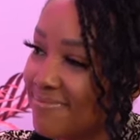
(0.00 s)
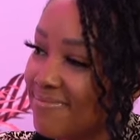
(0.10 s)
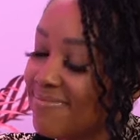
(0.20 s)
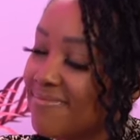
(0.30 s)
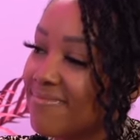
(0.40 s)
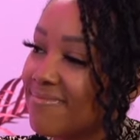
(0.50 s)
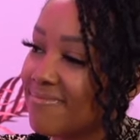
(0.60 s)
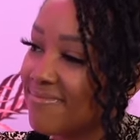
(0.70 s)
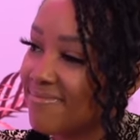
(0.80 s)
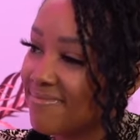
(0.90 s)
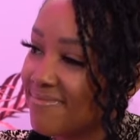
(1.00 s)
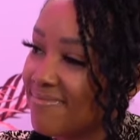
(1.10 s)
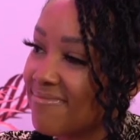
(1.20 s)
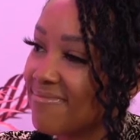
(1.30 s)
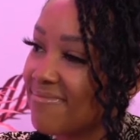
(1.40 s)

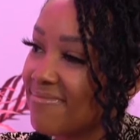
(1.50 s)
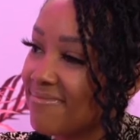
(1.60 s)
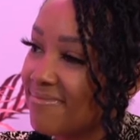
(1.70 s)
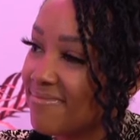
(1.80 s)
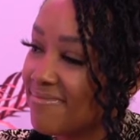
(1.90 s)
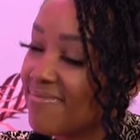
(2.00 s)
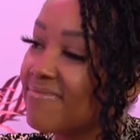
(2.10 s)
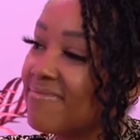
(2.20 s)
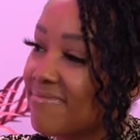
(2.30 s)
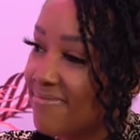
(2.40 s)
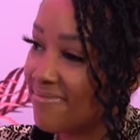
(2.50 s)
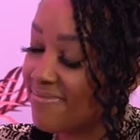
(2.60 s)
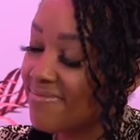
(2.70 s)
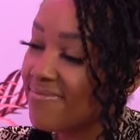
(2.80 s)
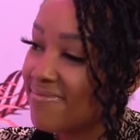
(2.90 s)

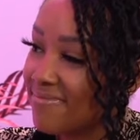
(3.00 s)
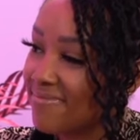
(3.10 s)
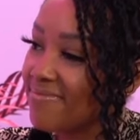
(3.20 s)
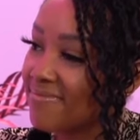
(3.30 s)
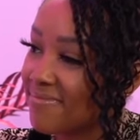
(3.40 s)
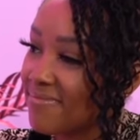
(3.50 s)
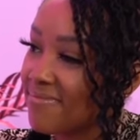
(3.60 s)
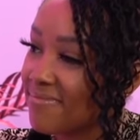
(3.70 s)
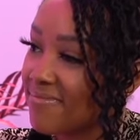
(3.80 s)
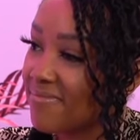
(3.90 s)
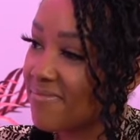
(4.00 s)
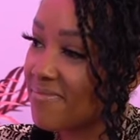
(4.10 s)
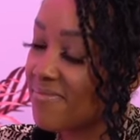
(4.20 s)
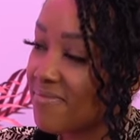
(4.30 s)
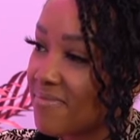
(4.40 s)

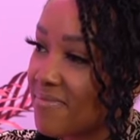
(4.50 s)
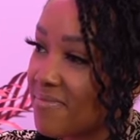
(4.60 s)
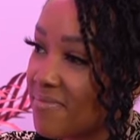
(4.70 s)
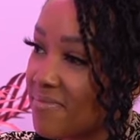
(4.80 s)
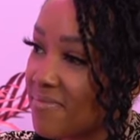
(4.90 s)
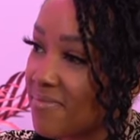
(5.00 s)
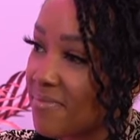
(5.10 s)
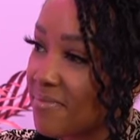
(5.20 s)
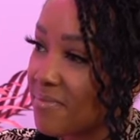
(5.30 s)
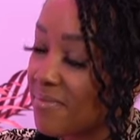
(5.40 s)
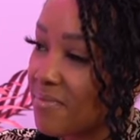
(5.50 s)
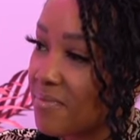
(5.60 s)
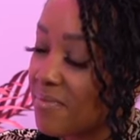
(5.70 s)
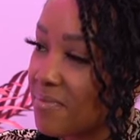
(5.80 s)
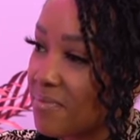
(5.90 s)

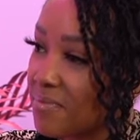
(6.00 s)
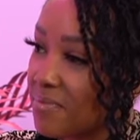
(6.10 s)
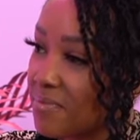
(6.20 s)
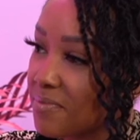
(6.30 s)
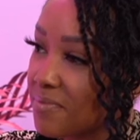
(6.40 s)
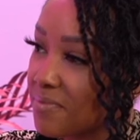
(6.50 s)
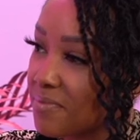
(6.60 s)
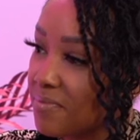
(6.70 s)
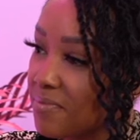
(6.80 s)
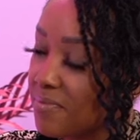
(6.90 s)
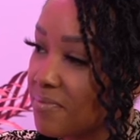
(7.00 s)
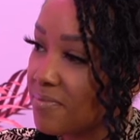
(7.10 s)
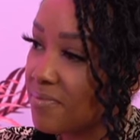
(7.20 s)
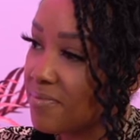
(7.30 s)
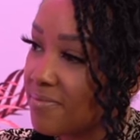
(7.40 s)

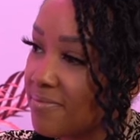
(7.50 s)
The person shown says nothing.